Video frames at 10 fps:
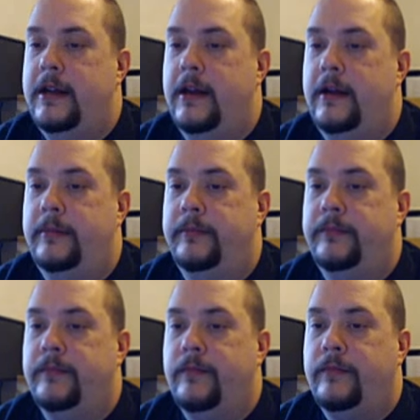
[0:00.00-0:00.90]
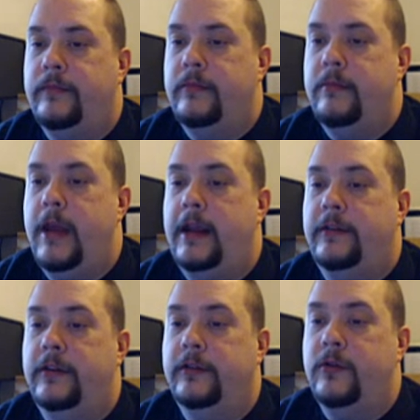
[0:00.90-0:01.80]
be.
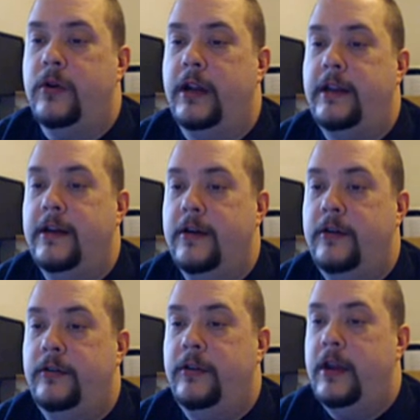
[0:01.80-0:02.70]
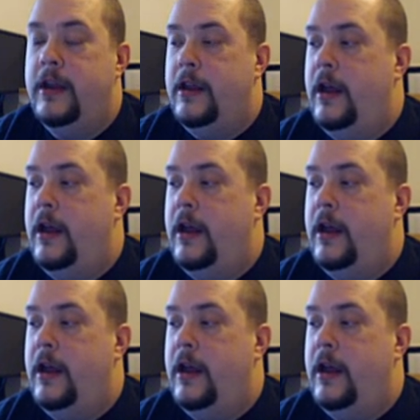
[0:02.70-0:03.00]
Max historic years,